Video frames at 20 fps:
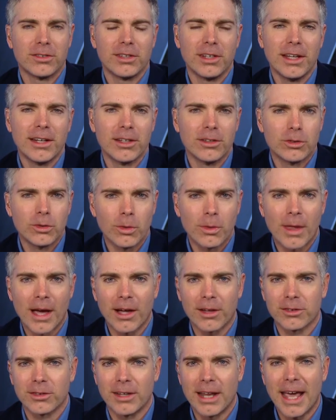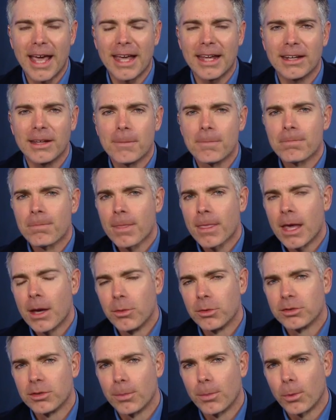scene in 2008, it
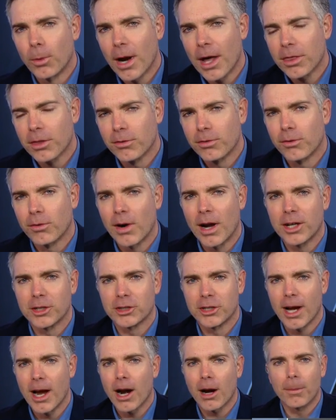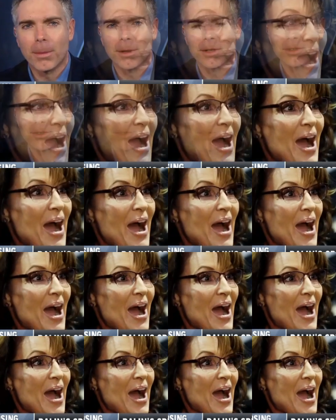was a breath of fresh air. But
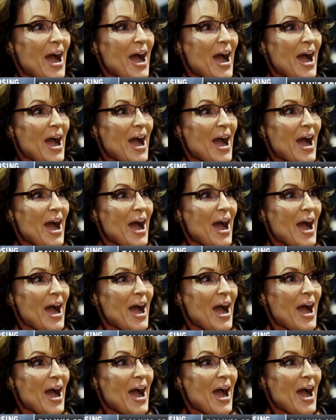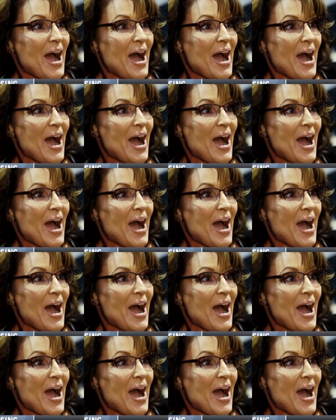back then, Ted